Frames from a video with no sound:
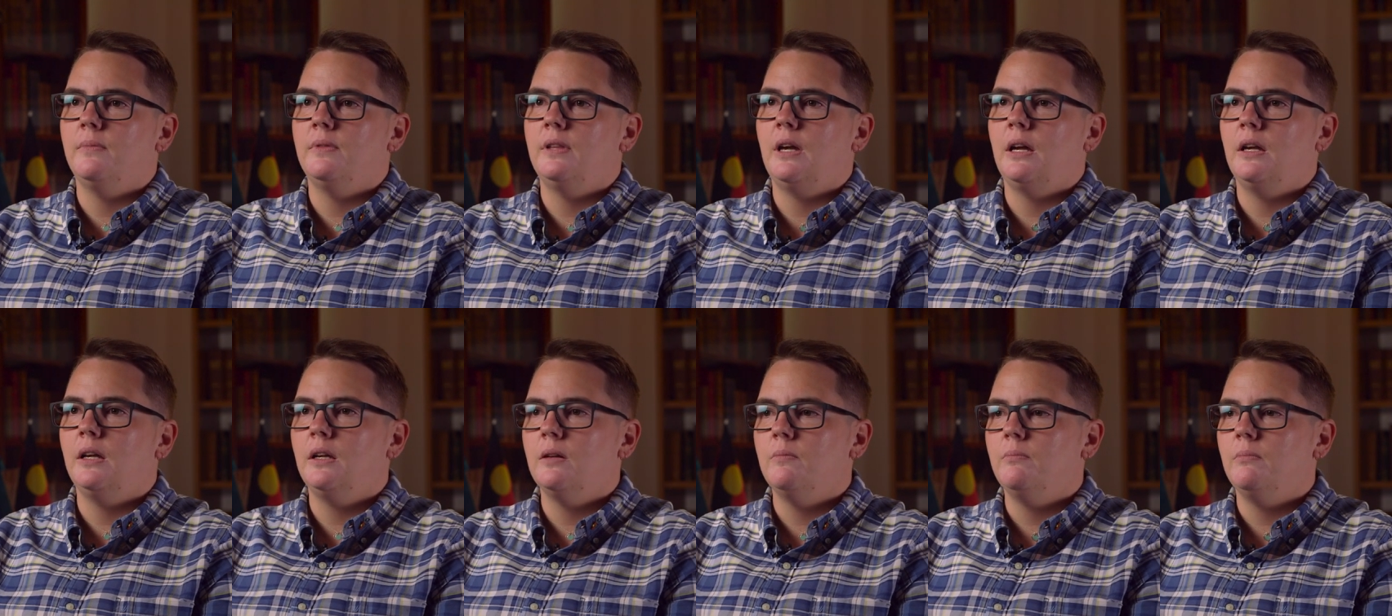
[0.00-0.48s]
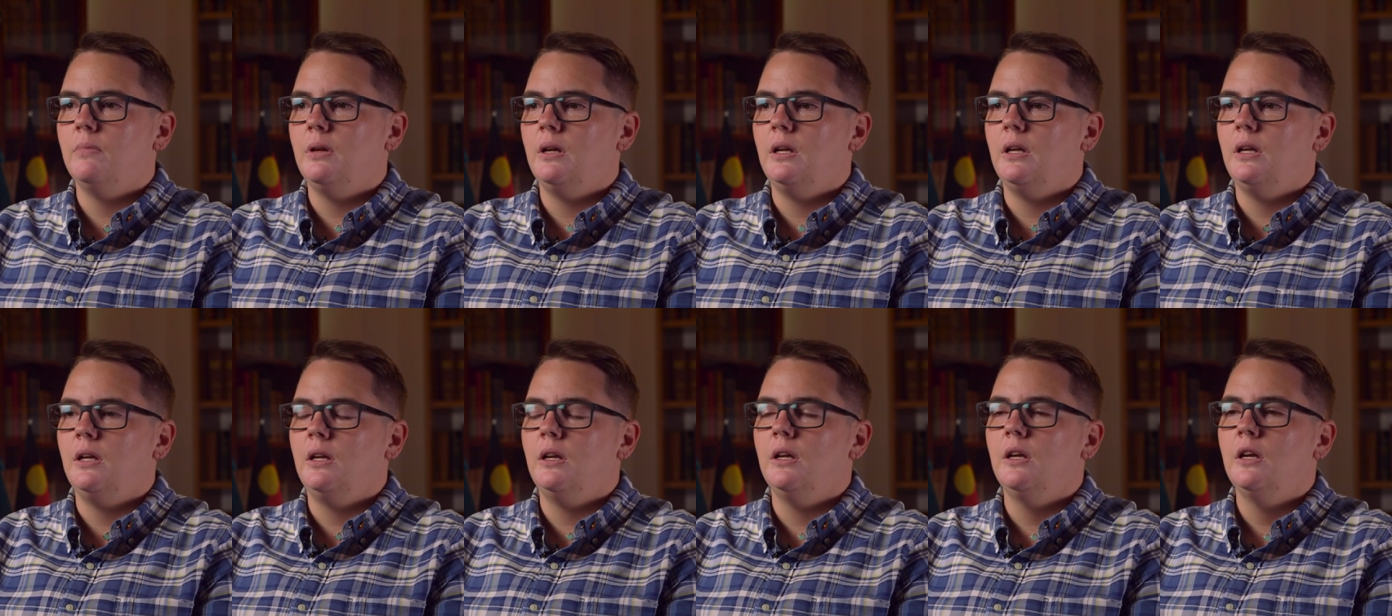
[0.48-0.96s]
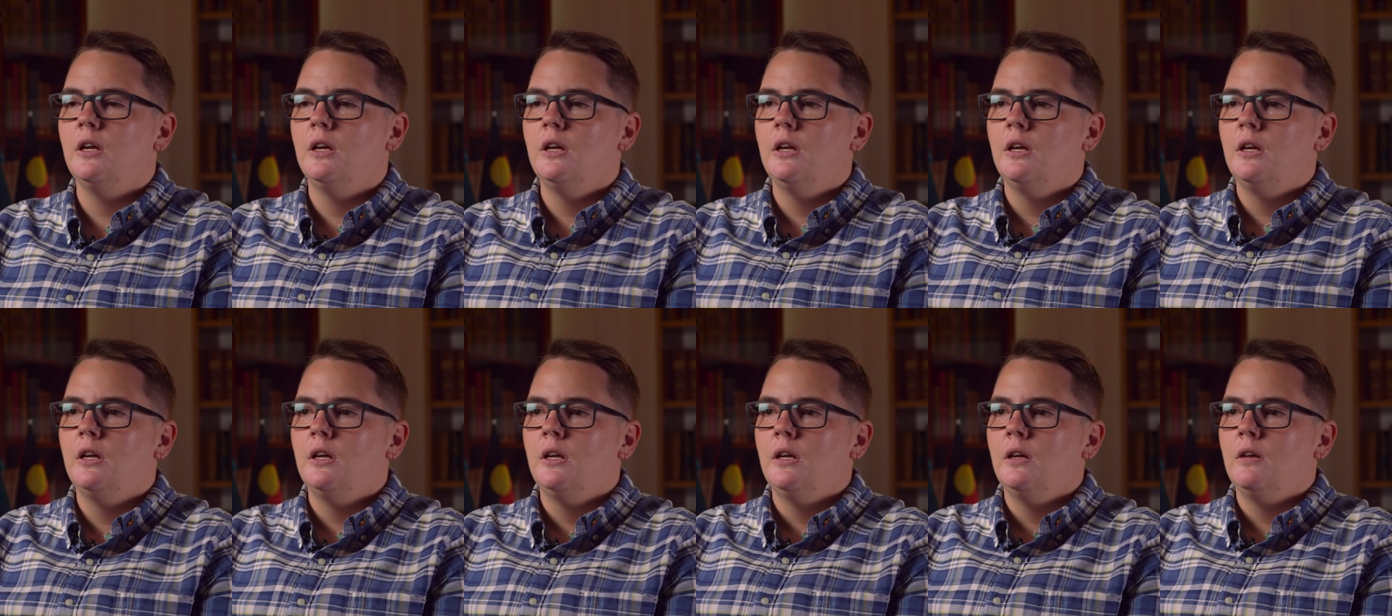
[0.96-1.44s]
They can be
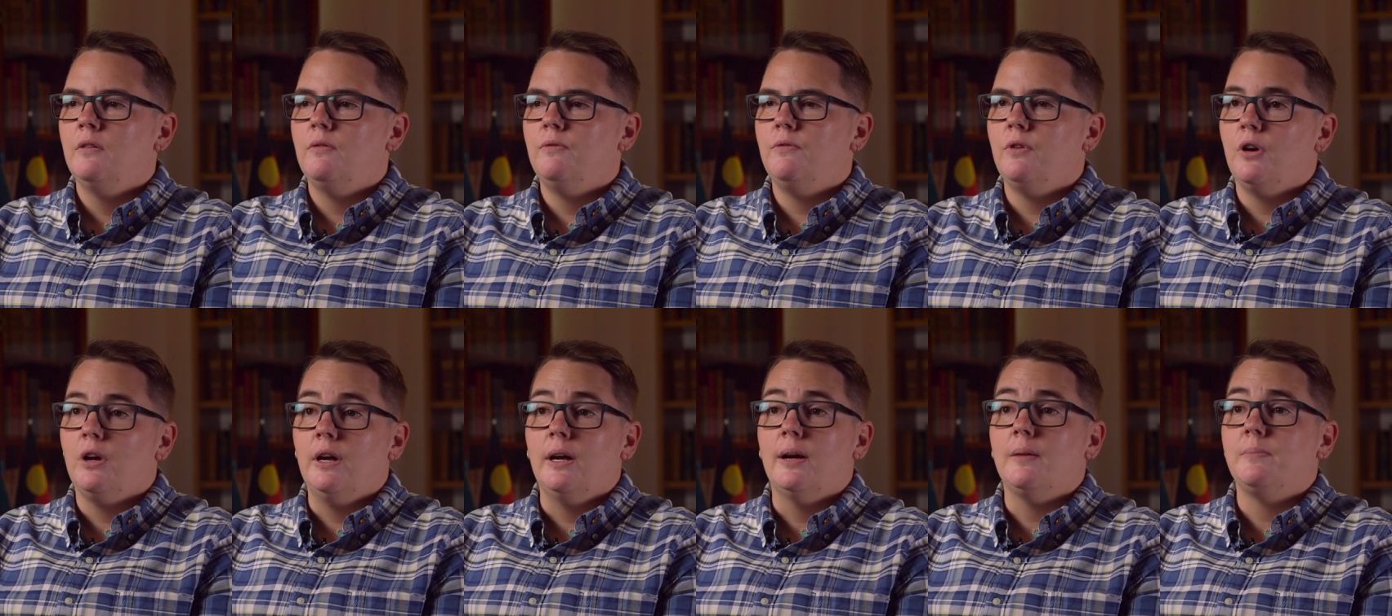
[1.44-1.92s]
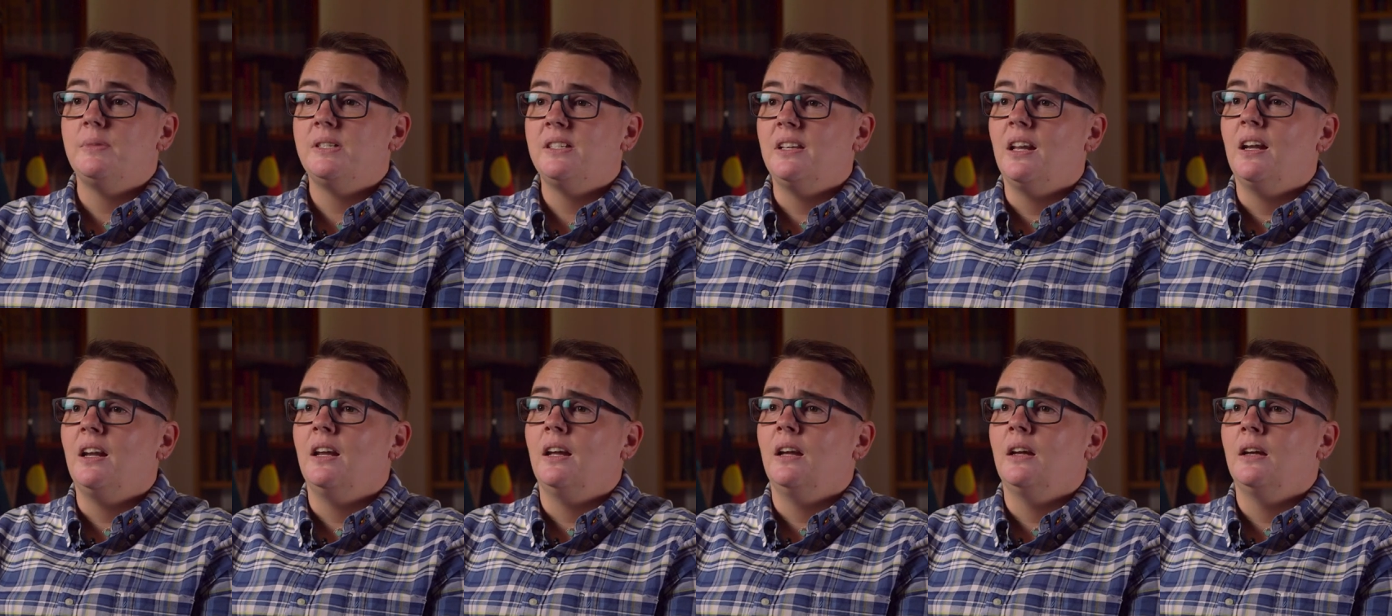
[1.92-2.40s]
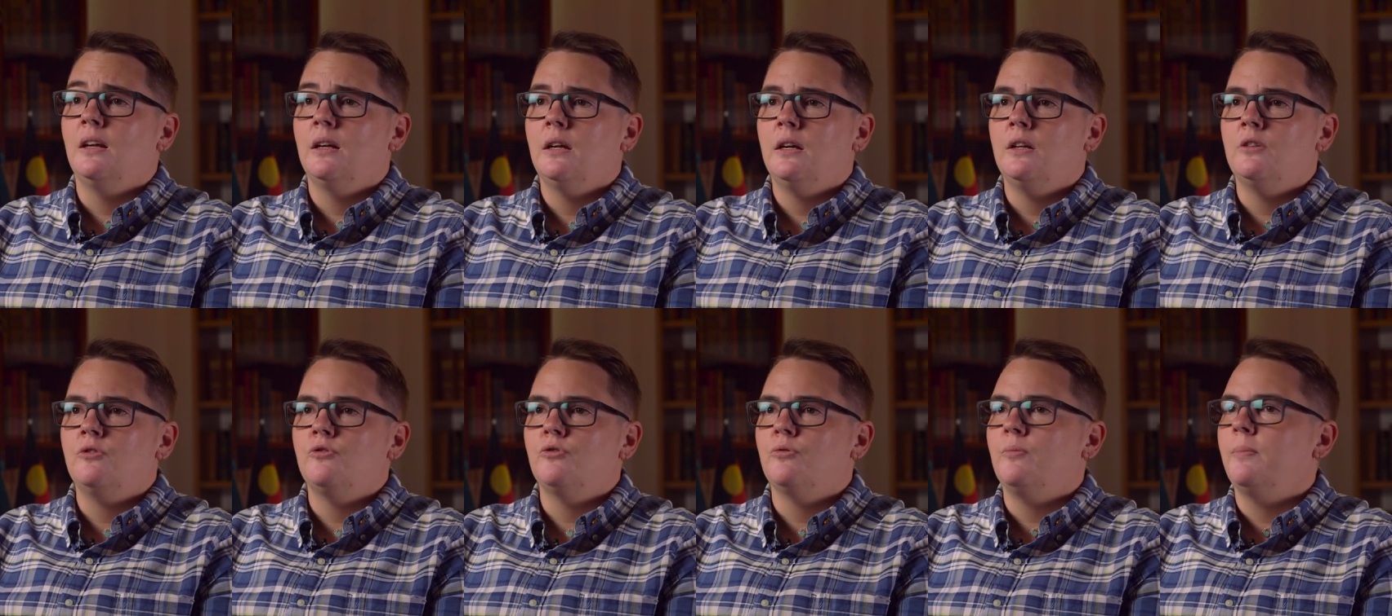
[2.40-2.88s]
very upsetting
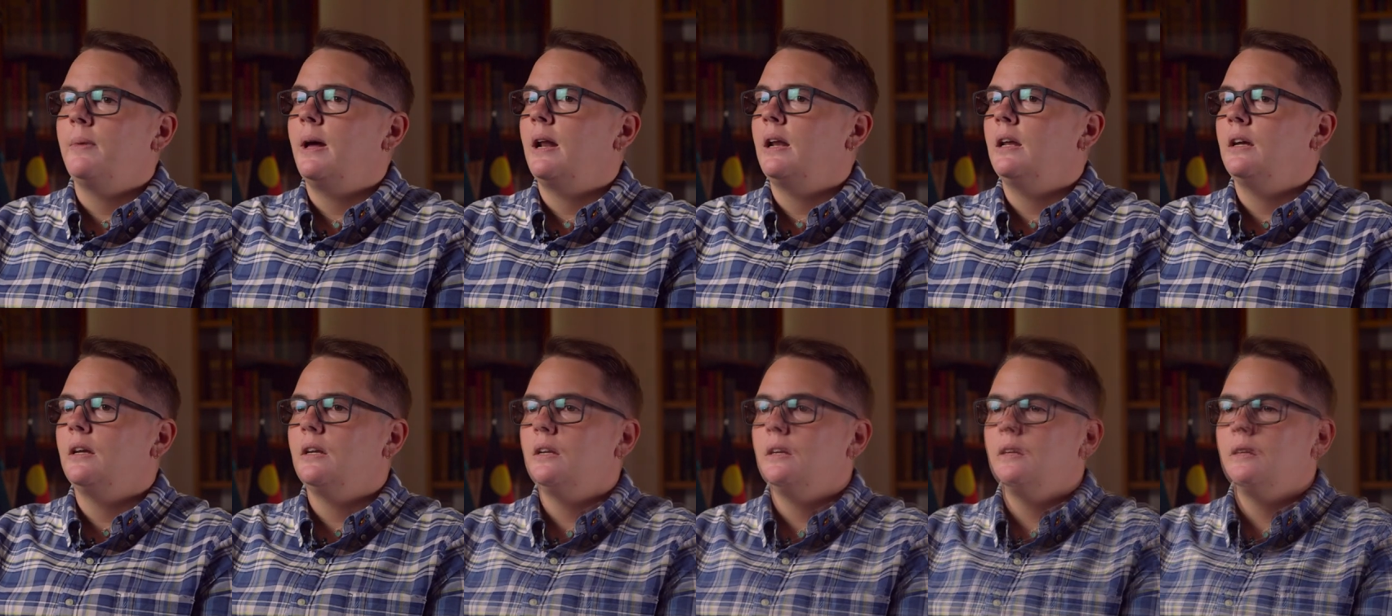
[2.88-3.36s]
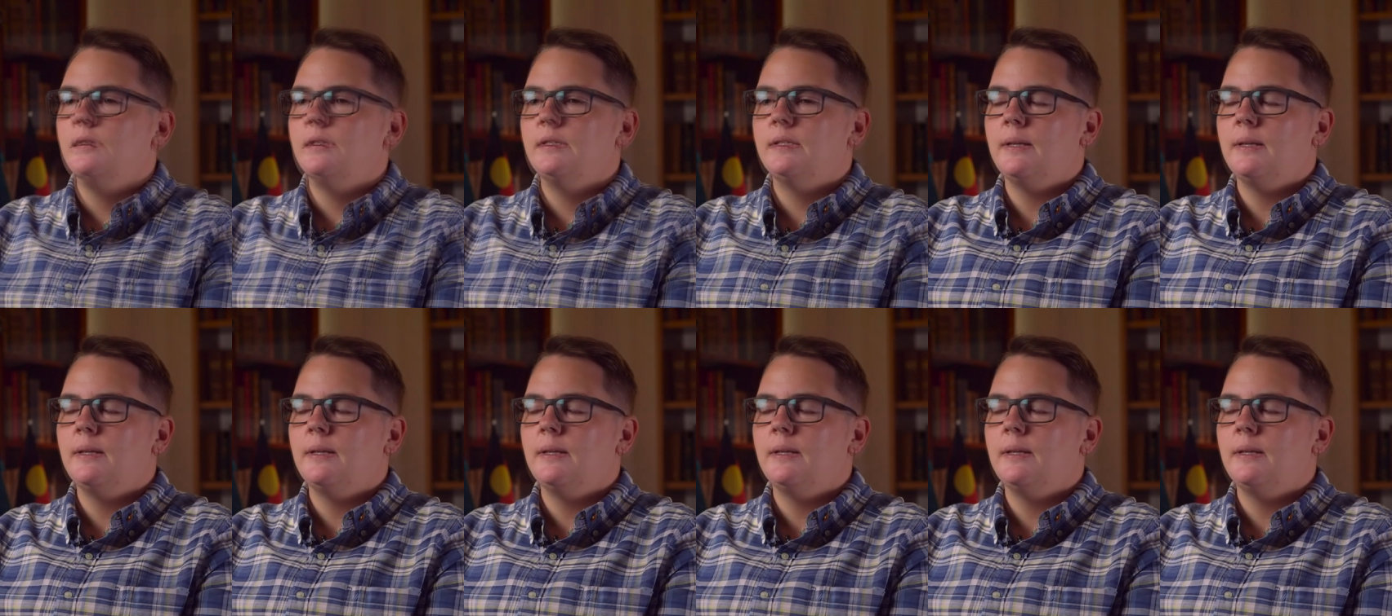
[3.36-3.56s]
and traumatic.